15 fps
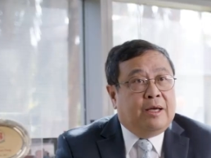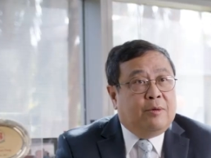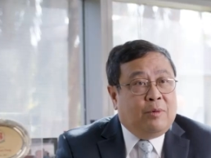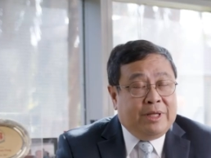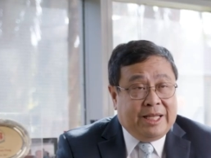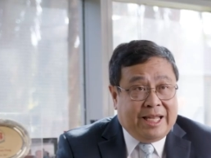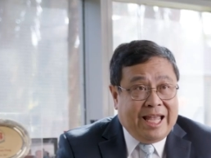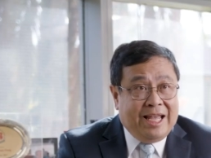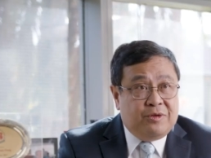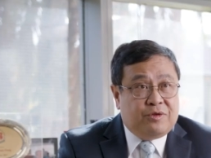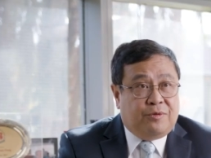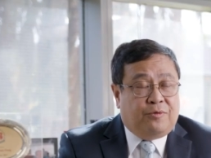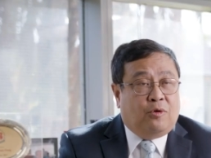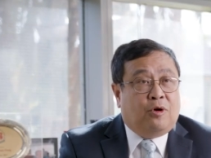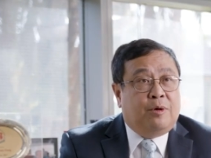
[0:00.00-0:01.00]
When the
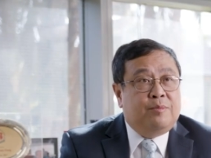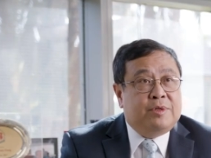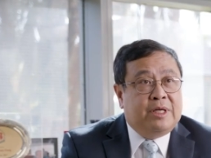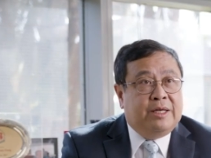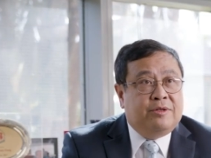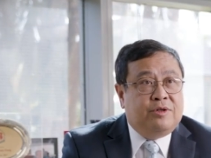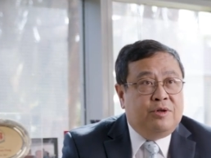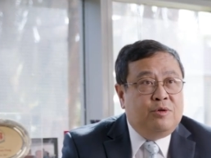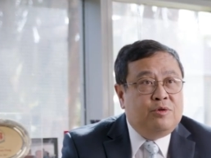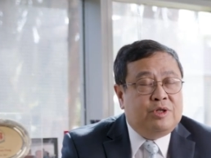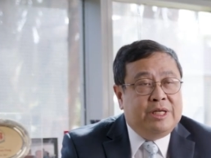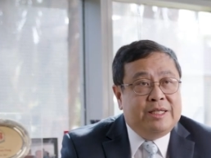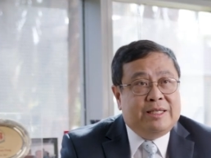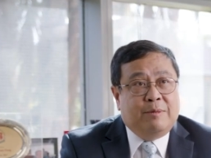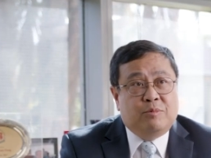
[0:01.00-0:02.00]
cancer forms, it's
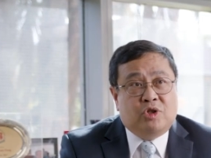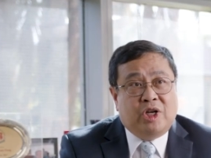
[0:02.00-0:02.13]
usually some